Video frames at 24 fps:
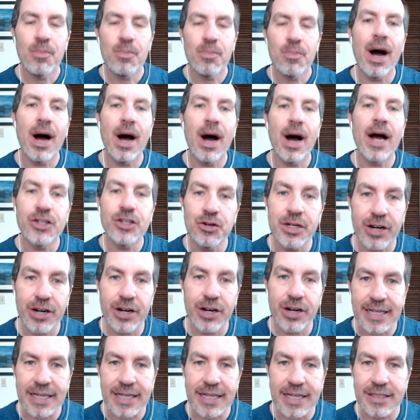but you and your
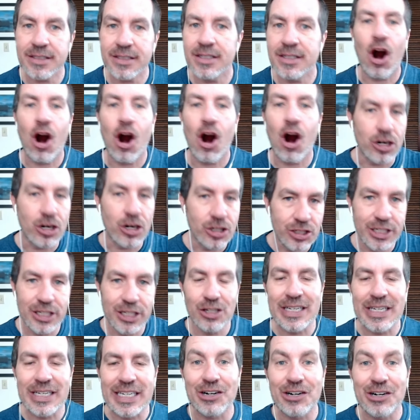guest are still
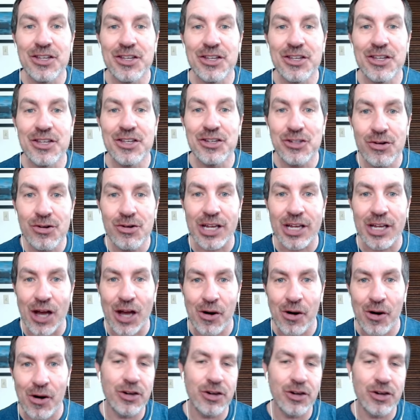here in the studio,